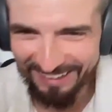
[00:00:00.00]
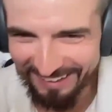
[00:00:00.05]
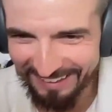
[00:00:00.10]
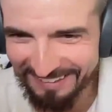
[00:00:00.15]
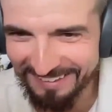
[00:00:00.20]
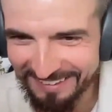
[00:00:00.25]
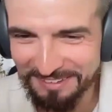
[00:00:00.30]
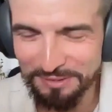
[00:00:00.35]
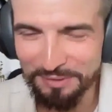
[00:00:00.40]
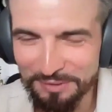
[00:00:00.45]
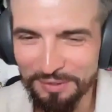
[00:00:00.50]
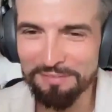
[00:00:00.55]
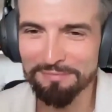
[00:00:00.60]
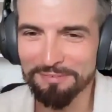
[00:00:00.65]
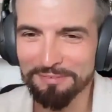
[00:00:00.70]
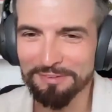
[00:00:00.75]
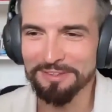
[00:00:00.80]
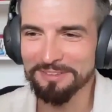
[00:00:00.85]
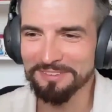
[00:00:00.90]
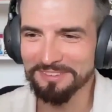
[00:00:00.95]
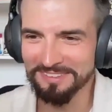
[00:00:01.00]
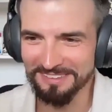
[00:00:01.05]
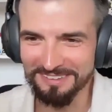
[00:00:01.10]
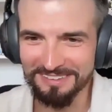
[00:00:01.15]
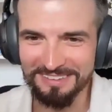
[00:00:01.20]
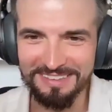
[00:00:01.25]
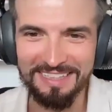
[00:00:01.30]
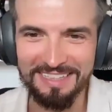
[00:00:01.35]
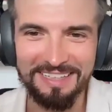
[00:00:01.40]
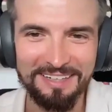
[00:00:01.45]
That sounds great for
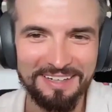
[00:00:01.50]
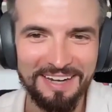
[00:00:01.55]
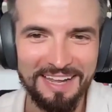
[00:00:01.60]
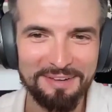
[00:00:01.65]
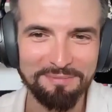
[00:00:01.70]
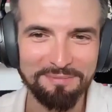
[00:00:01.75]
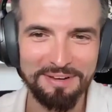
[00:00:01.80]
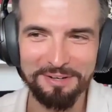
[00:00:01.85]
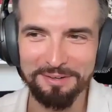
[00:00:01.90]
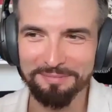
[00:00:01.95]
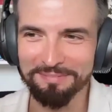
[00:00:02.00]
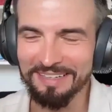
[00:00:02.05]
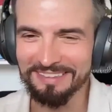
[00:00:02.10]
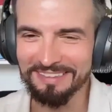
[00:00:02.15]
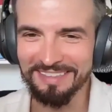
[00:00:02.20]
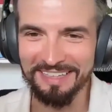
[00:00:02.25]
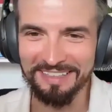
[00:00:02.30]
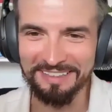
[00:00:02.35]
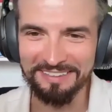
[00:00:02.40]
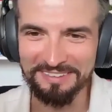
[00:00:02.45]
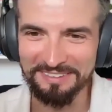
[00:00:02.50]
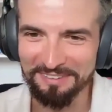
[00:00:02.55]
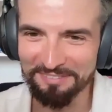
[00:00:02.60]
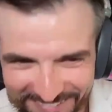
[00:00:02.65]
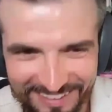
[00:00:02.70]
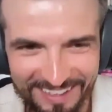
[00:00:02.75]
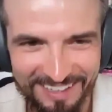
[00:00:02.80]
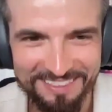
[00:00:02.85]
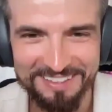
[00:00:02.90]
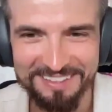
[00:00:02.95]
users and a nightmare to maintain. So I'm
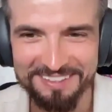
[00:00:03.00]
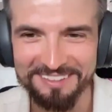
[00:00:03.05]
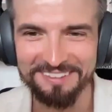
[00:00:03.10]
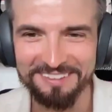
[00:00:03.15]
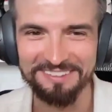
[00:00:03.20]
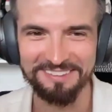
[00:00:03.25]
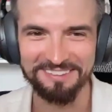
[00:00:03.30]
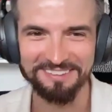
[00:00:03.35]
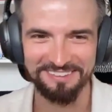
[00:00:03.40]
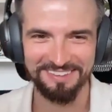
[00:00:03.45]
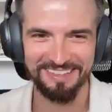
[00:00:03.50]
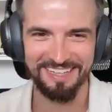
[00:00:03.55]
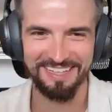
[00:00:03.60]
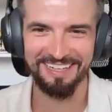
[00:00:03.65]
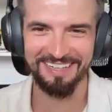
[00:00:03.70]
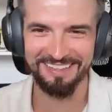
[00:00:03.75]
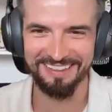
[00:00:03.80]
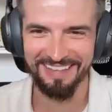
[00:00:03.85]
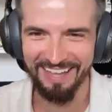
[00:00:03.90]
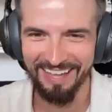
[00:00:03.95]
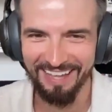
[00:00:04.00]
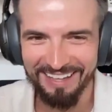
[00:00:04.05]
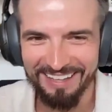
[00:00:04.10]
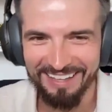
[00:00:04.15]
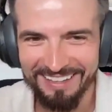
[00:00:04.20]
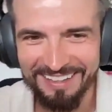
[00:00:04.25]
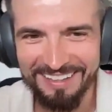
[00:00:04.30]
glad the users are getting that.